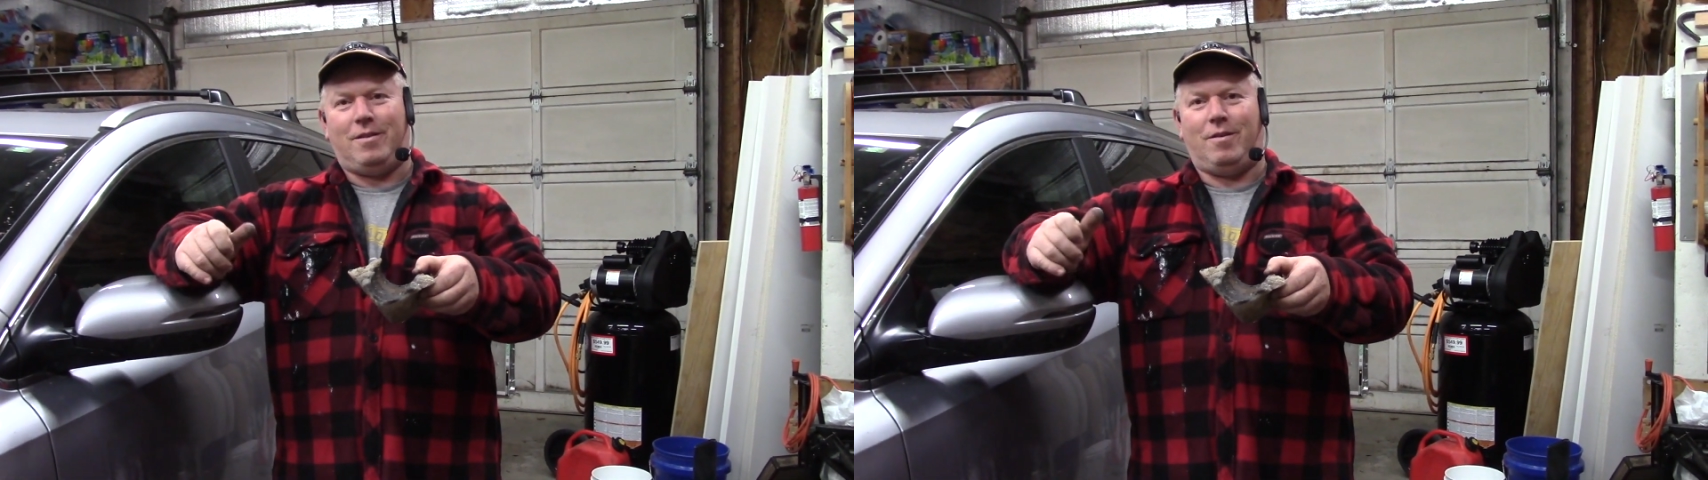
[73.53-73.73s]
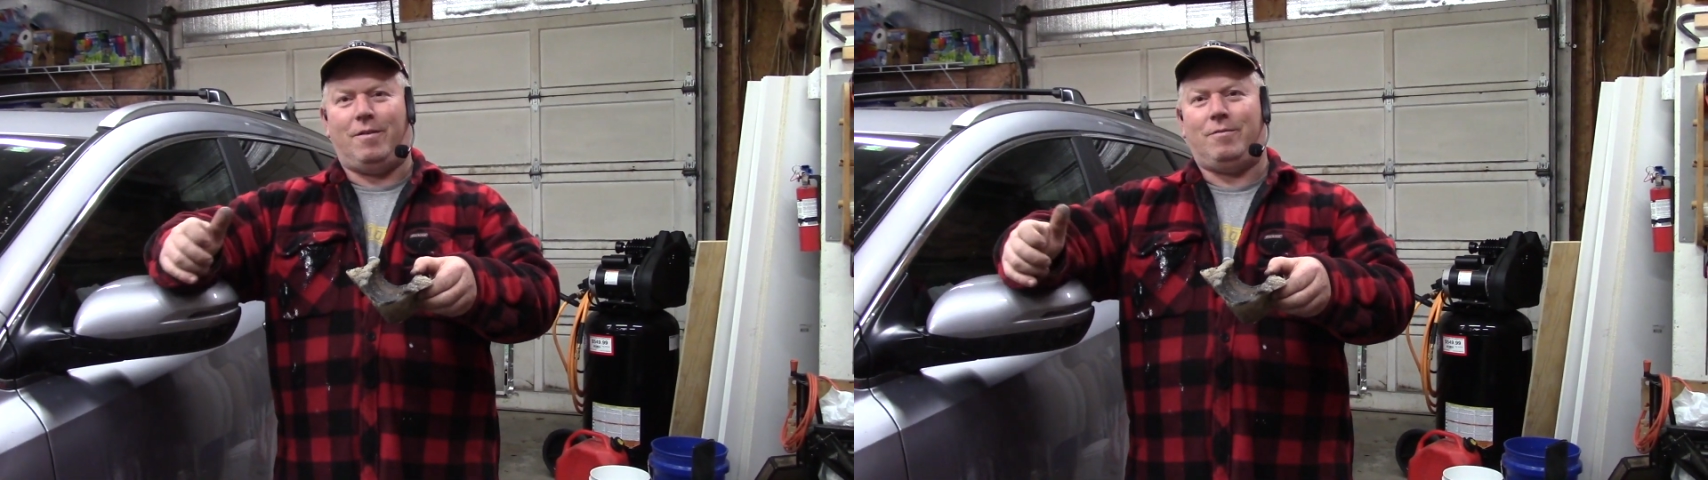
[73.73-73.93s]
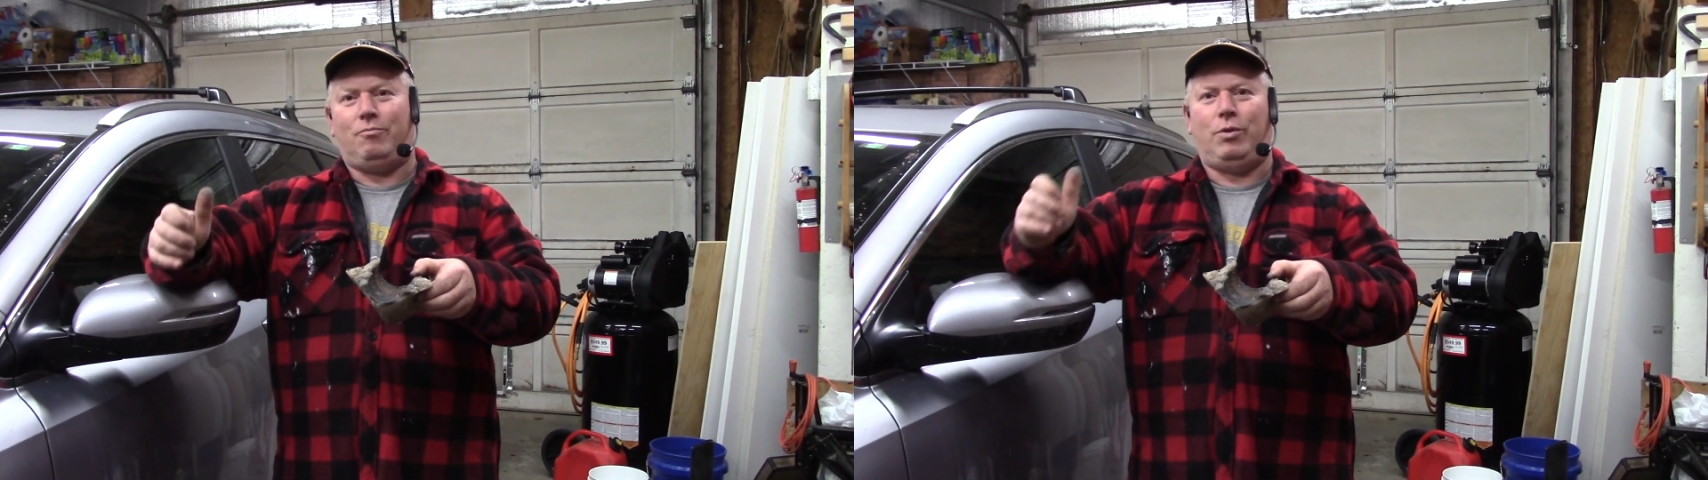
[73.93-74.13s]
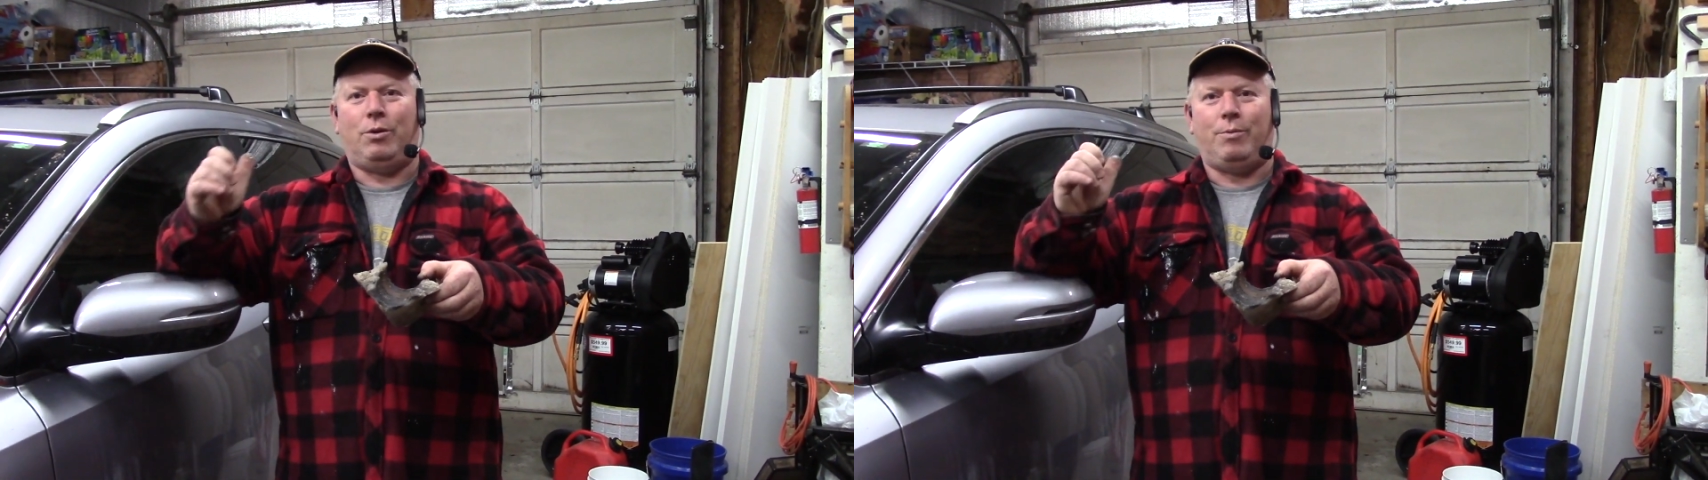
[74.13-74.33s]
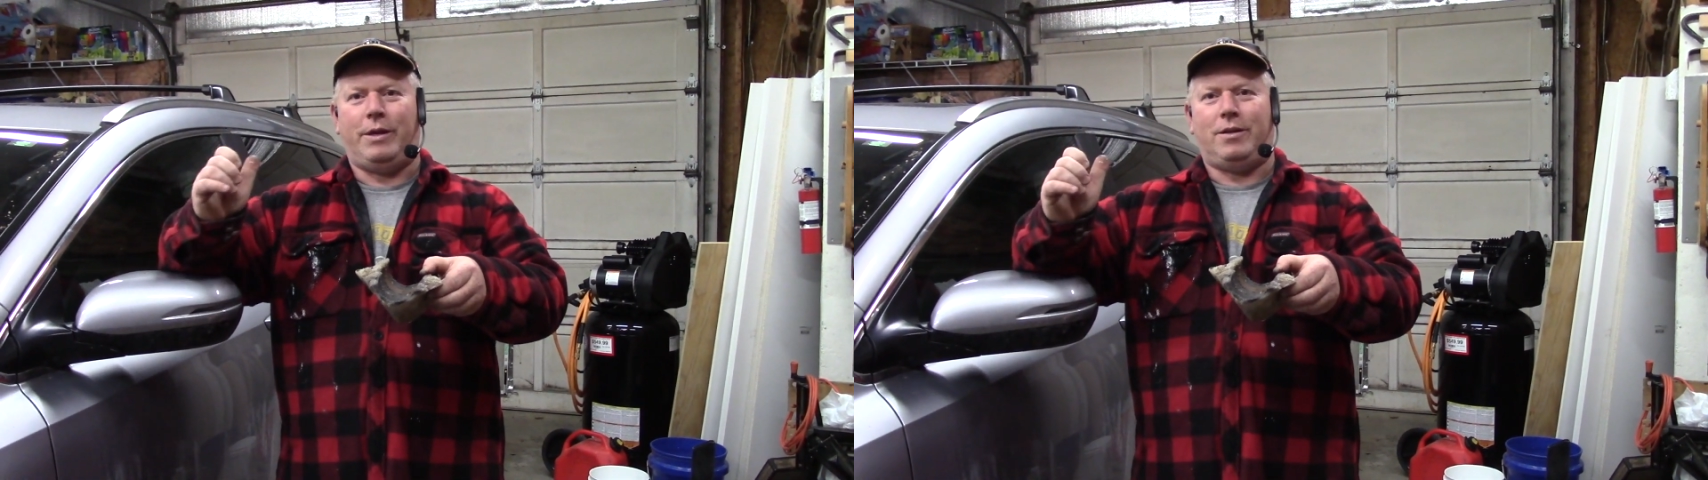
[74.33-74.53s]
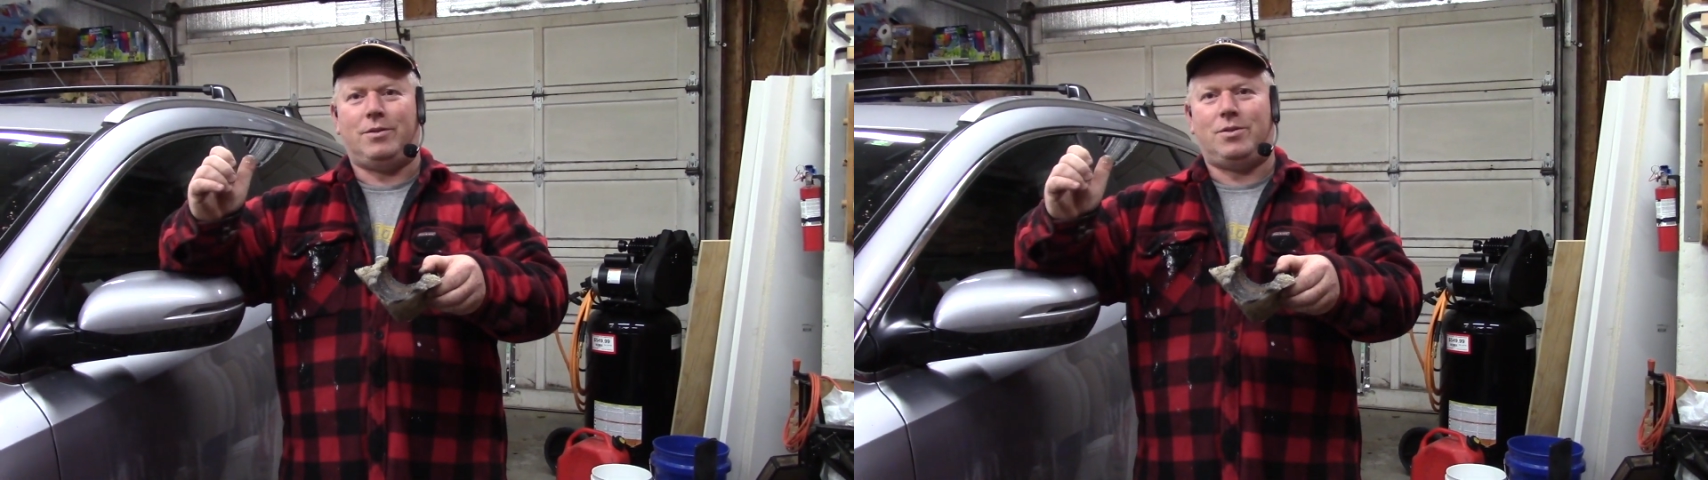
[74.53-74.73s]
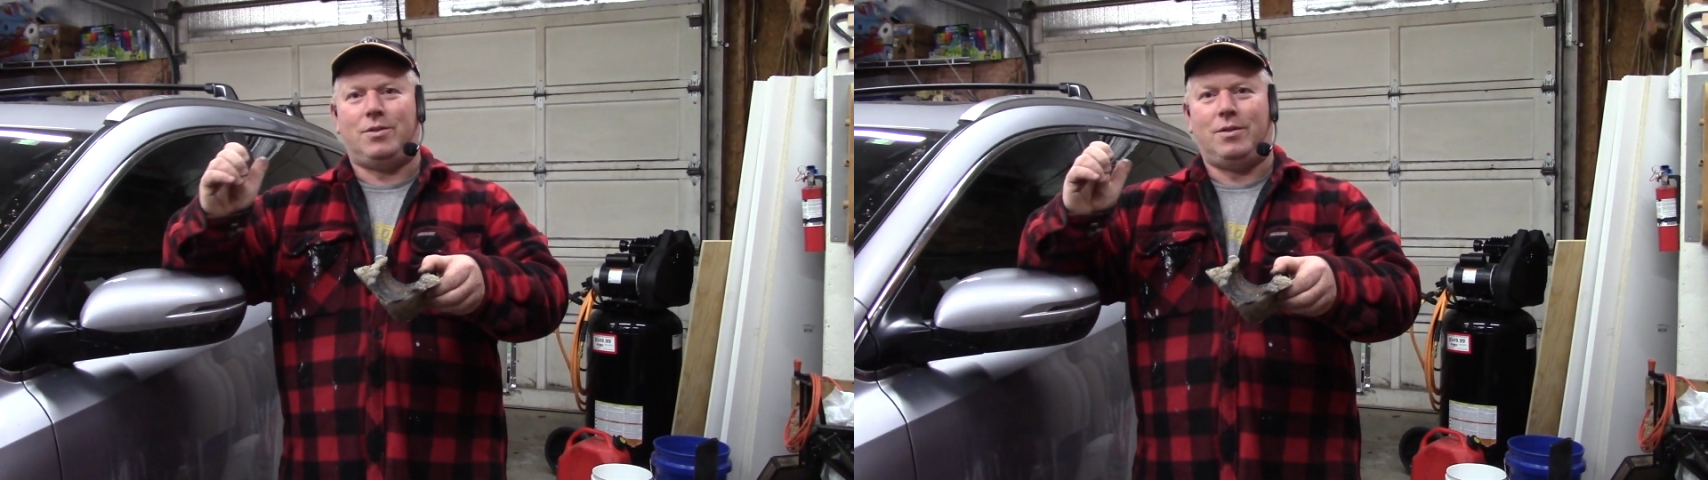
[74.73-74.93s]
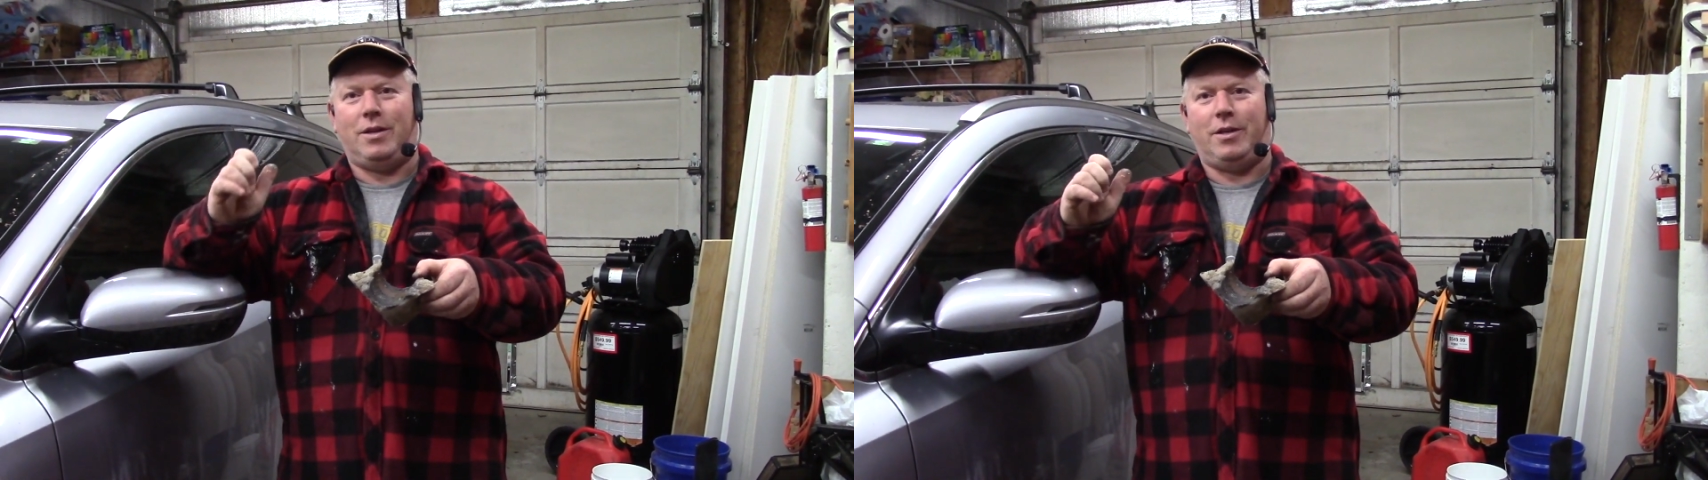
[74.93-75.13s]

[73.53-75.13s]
the rear wheels